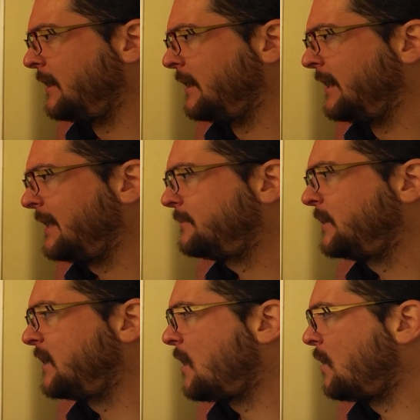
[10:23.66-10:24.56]
let
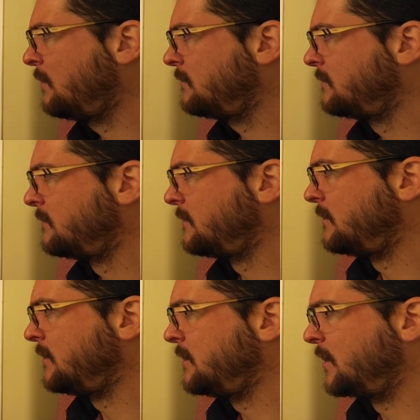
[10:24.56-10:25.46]
me know
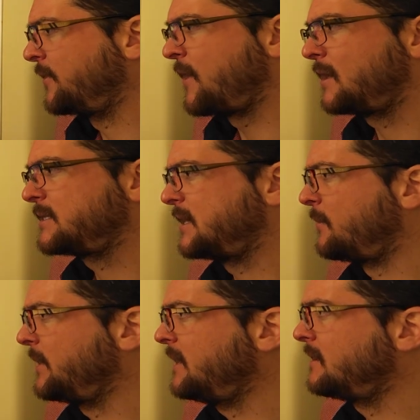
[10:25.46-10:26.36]
your thoughts and
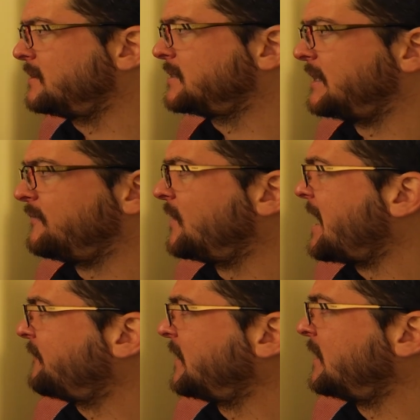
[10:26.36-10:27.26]
opinions. And if you
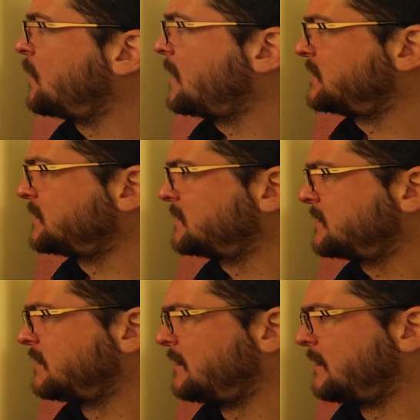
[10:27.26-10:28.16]
have any
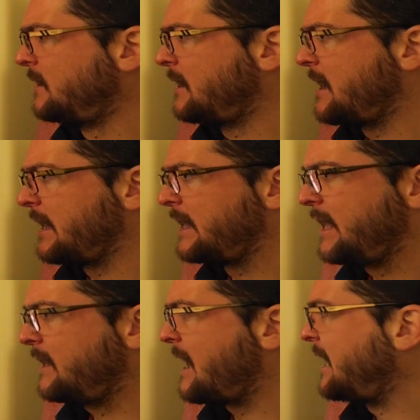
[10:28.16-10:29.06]
questions,
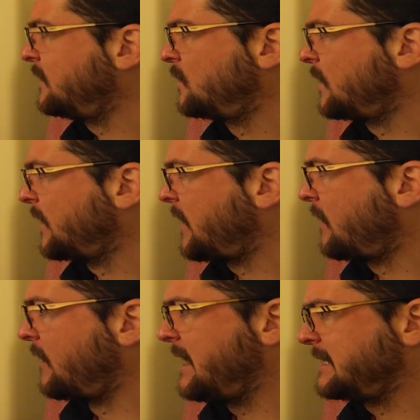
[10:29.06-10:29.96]
again, I couldn't
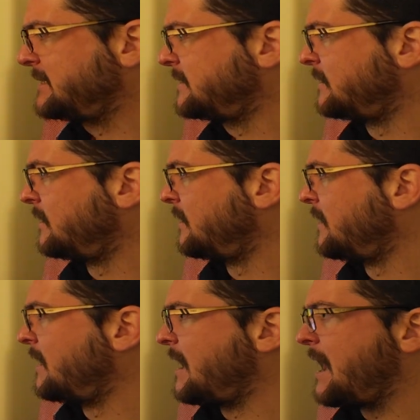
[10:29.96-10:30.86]
care less
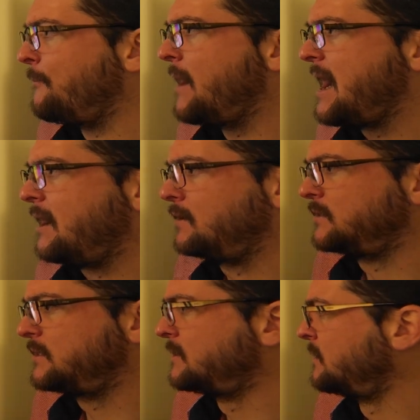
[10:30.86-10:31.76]

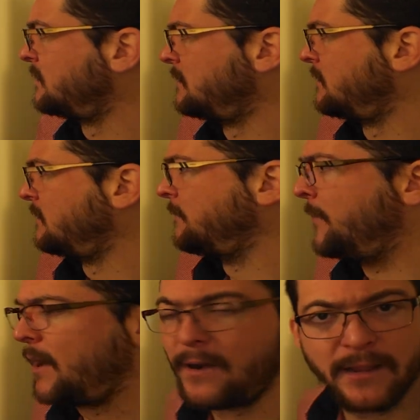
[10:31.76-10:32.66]
about
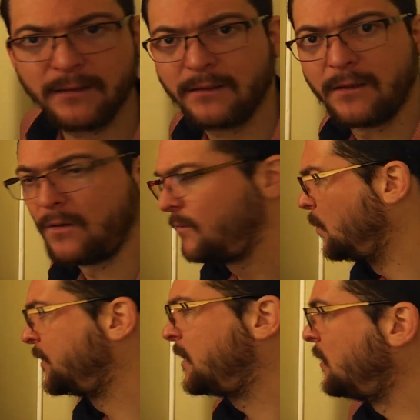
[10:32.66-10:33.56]
burn-in
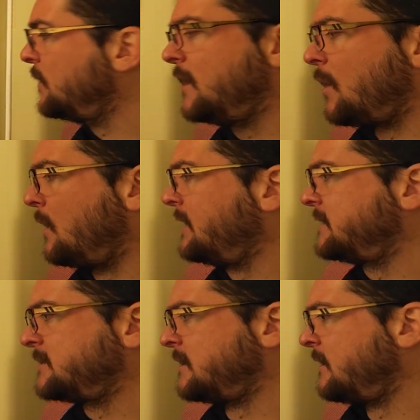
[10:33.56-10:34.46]
with QD
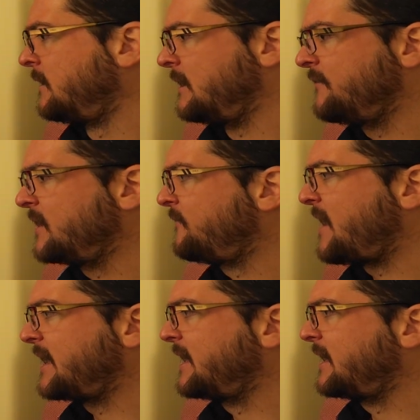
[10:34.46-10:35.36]
OLEDs. Even if
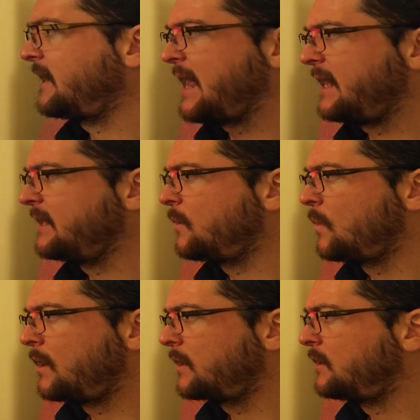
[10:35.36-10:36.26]
I get an
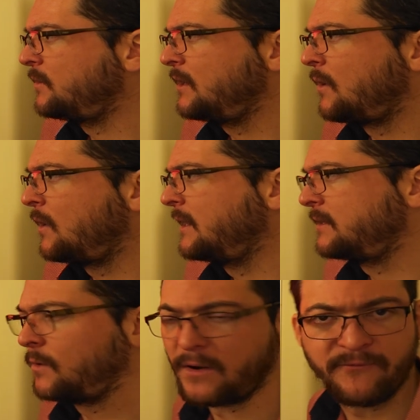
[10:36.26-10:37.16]
Alienware QD
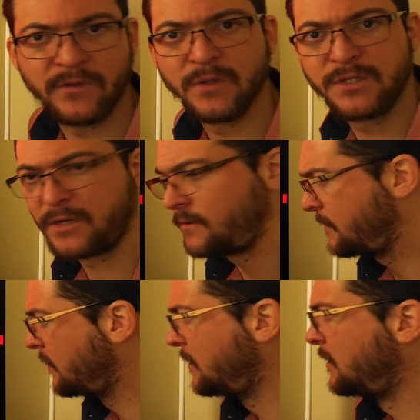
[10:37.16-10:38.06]
OLED or a future
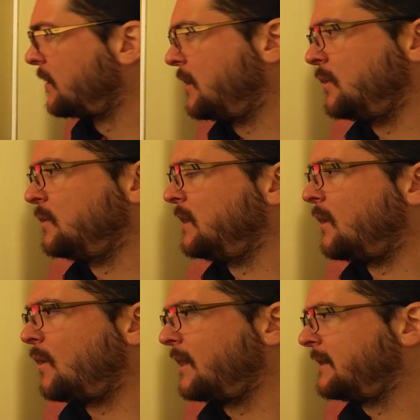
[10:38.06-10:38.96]
QD
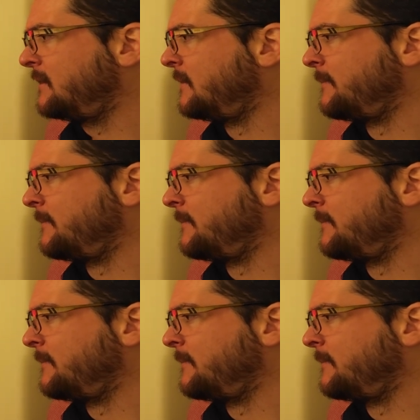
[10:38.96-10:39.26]
OLED,